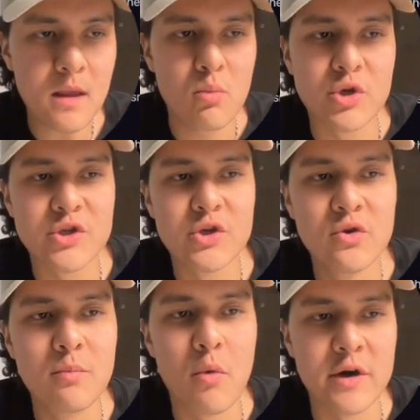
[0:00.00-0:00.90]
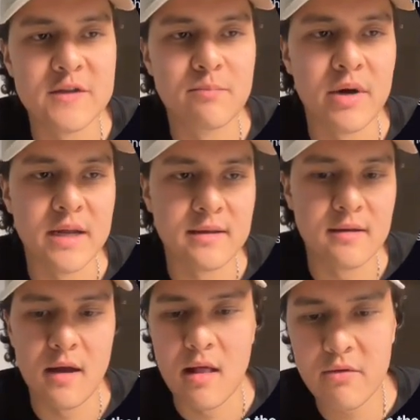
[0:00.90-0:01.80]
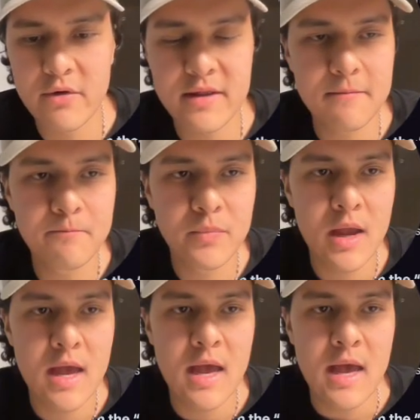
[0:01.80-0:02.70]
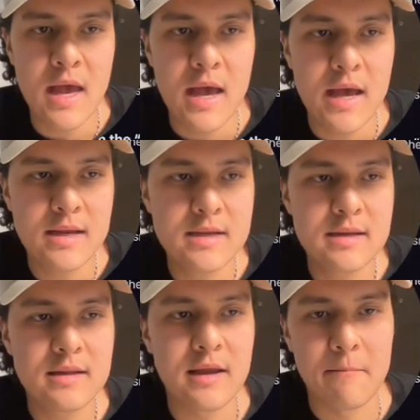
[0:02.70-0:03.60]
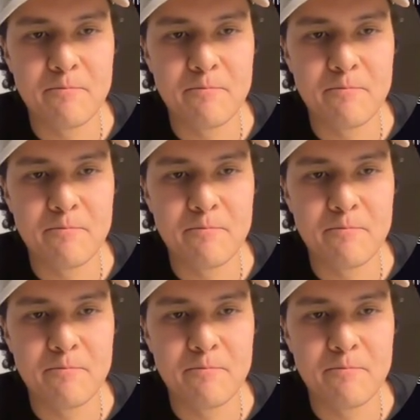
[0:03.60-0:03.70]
which is Knut-Morris-Pratt algorithm. And yeah,